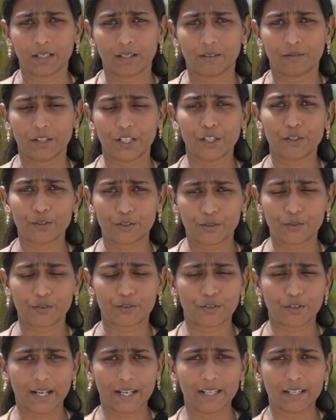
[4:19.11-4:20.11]
when you
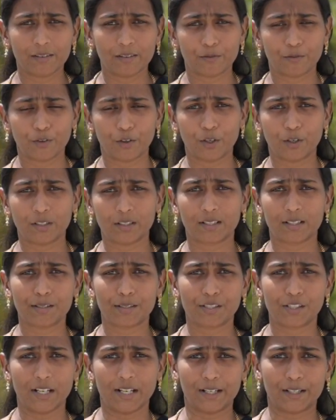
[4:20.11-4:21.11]
try for
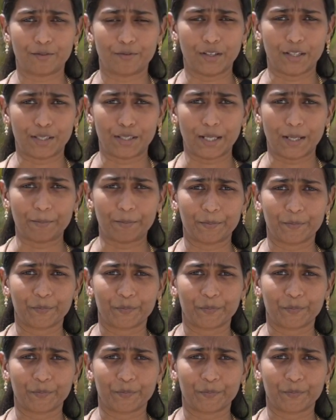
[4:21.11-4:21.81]
this JRF exam.